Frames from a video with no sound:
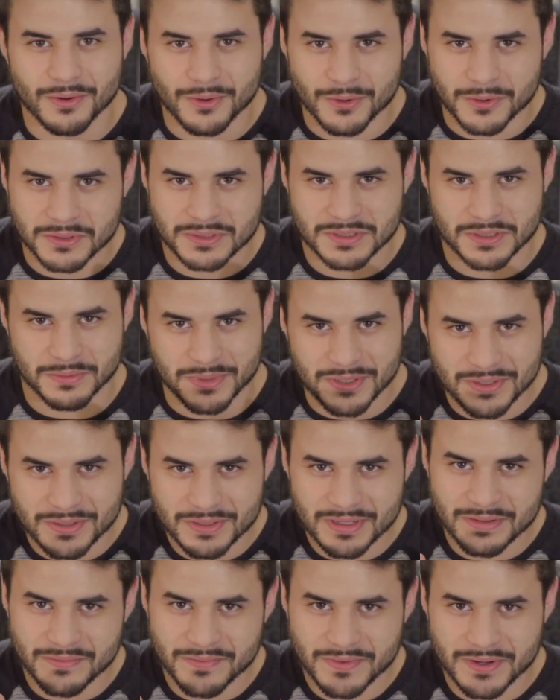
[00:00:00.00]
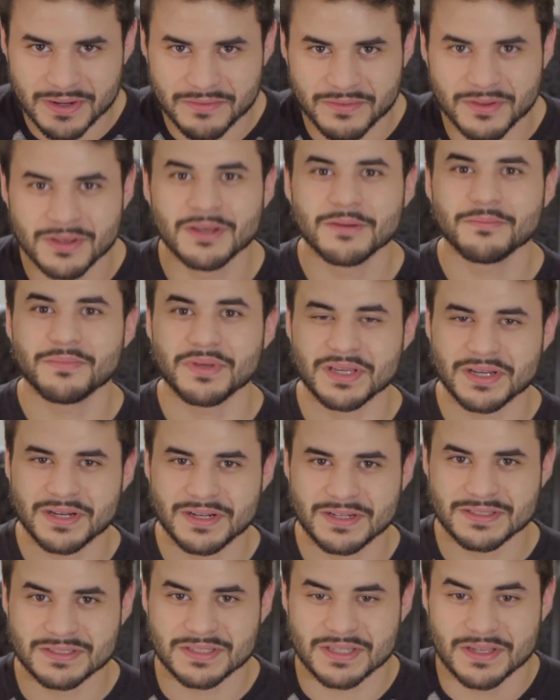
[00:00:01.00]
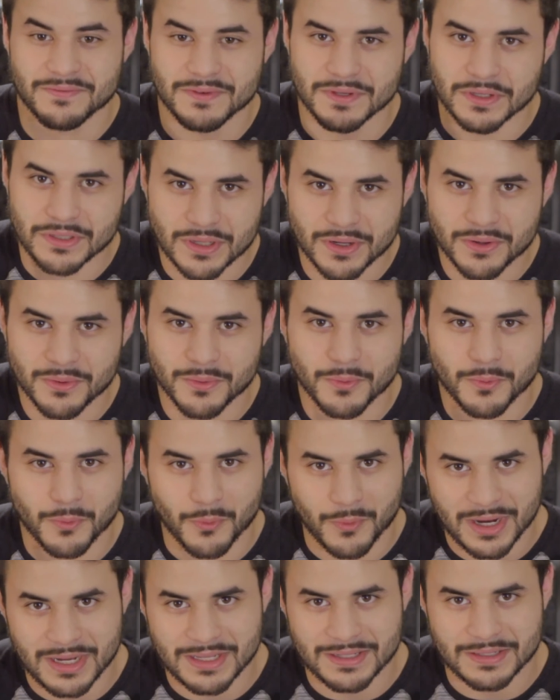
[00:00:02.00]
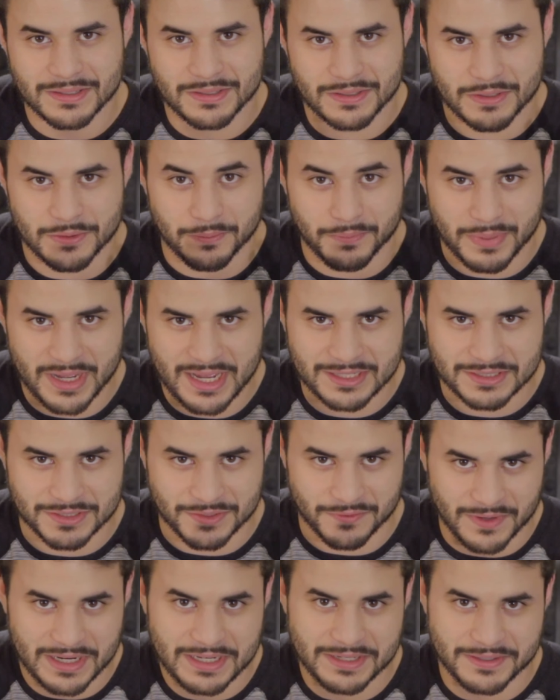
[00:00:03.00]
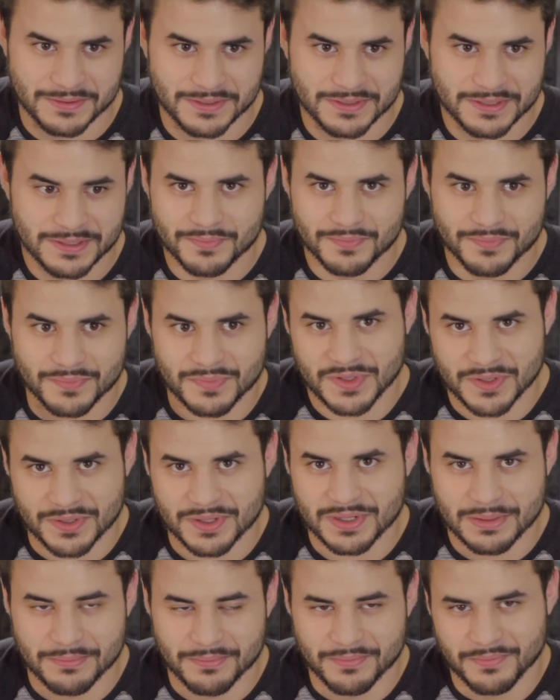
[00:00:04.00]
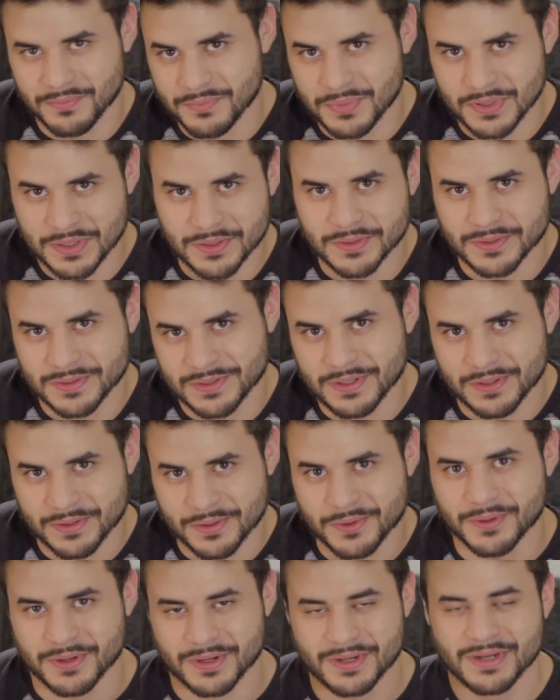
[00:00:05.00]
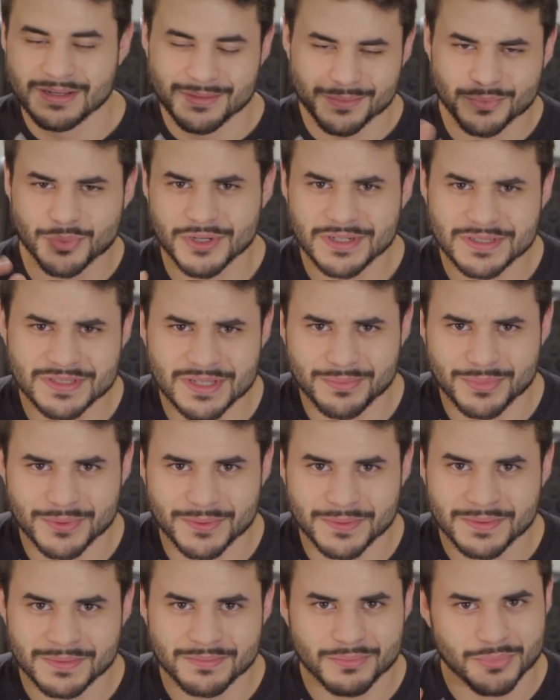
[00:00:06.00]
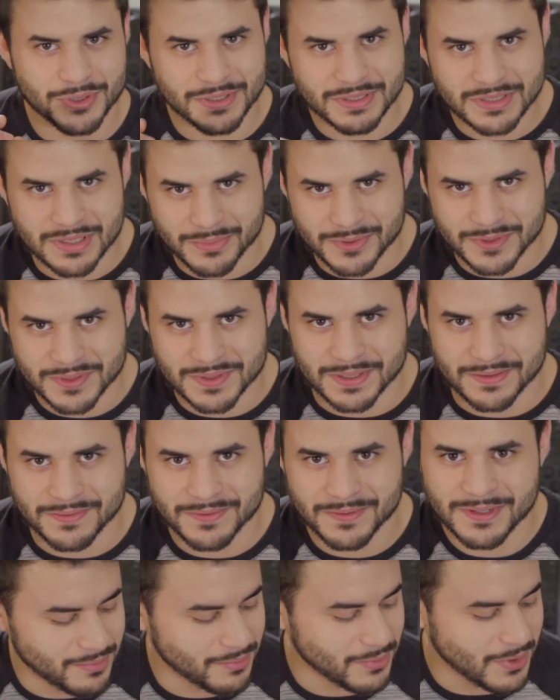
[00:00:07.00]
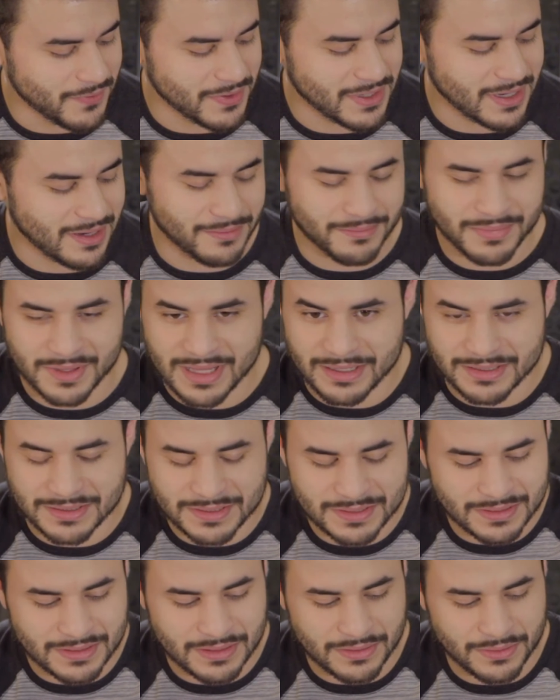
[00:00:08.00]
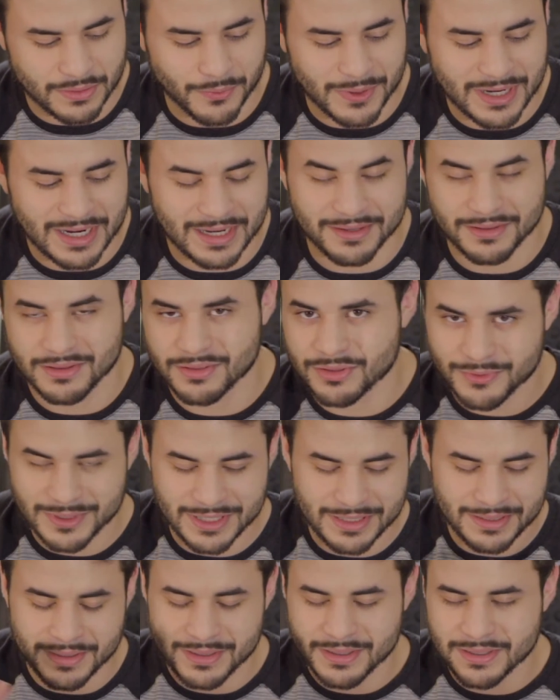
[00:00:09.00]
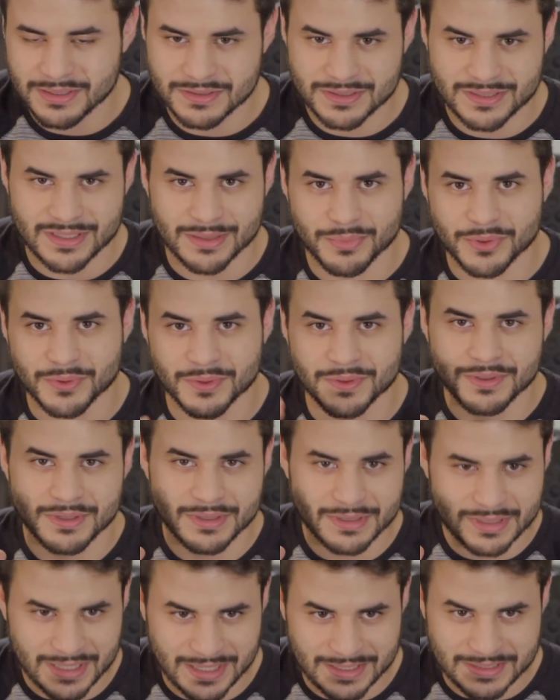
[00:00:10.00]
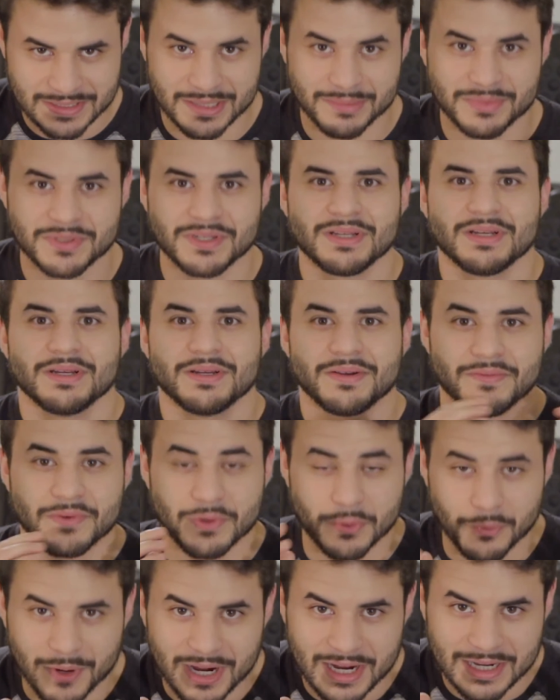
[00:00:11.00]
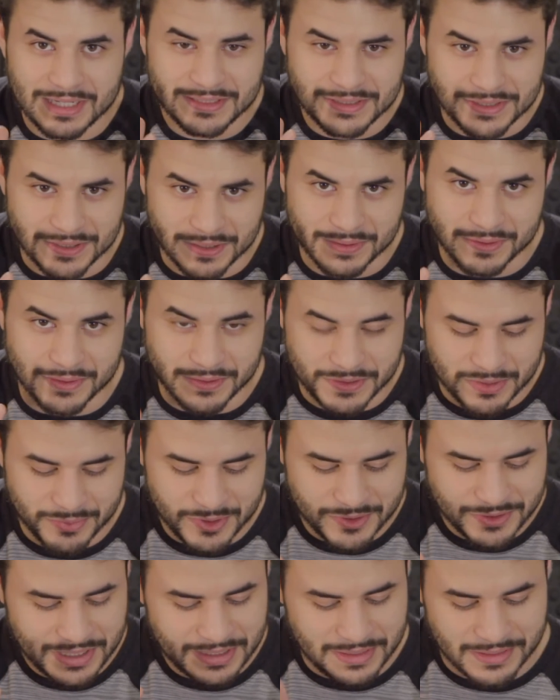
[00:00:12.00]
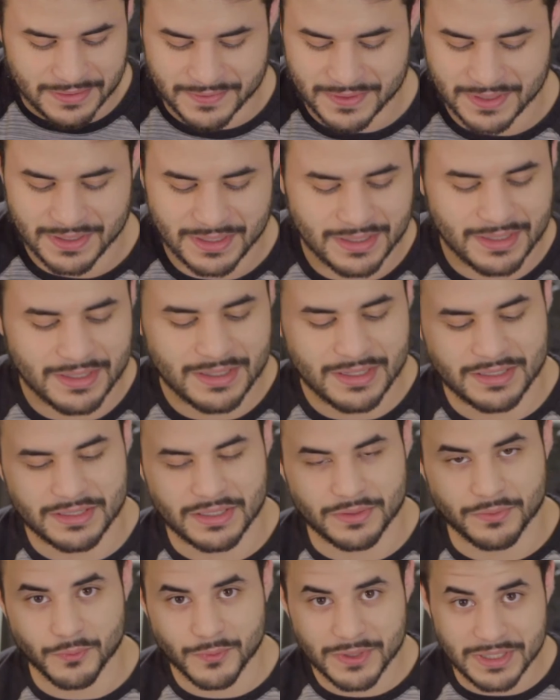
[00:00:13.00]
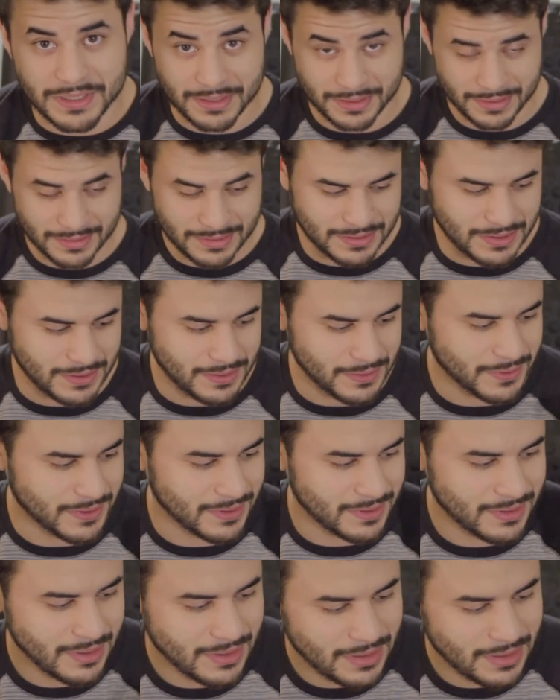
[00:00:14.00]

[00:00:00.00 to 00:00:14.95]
core stability involved, because if you don't want your back to round, you're gonna be using your core. Pretty simple stuff. Moving on, that's the why. 3 simple concepts for why to do the sumo deadlift, and then when to do it.